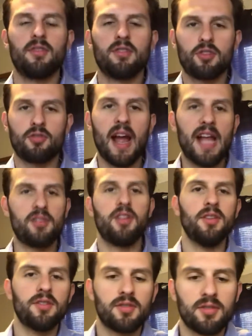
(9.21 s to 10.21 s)

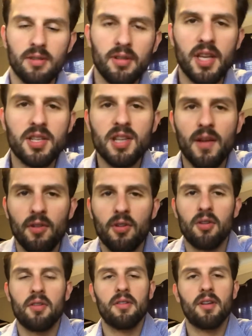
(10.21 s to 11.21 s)
strategies, lessons I've
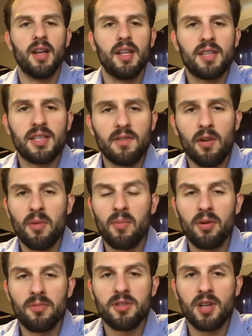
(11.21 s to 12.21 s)
learned, things that helped me
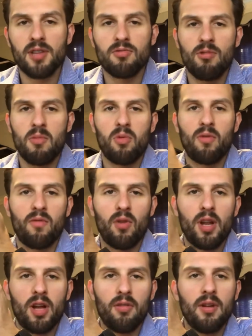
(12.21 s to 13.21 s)
build up a sizable own
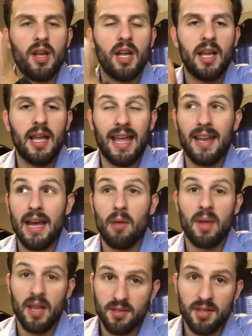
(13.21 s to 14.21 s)
portfolio and now
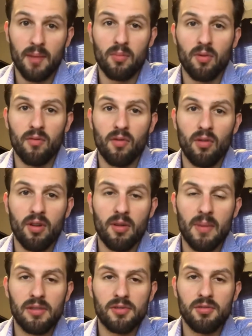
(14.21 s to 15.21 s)
manage that portfolio in
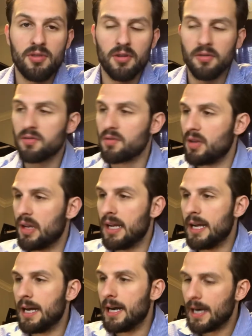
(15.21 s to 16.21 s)
about two years.
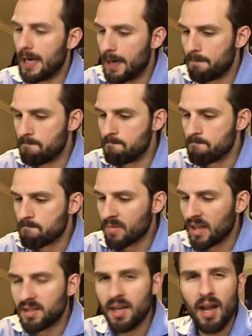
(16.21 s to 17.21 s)
Um,
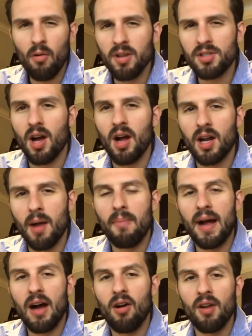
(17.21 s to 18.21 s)
today I want to talk
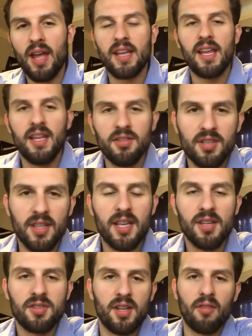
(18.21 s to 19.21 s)
about a
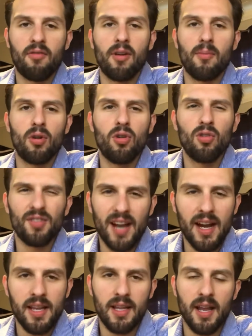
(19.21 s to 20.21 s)
statistic from Earl
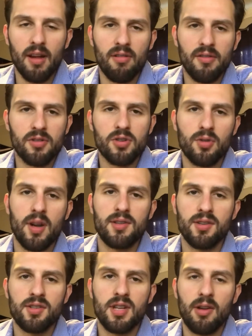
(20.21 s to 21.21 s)
Nightingale in The
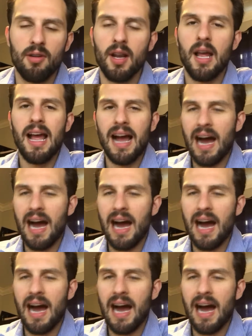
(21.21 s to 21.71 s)
Strangest Secret.